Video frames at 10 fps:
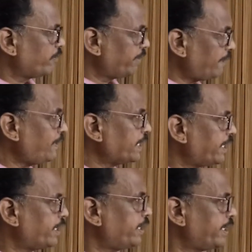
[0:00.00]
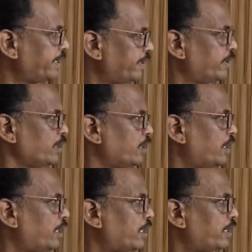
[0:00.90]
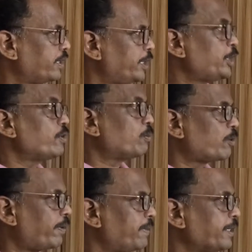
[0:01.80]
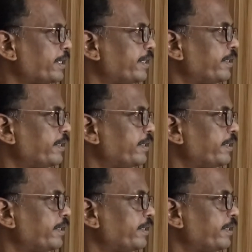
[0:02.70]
will get the individual probability,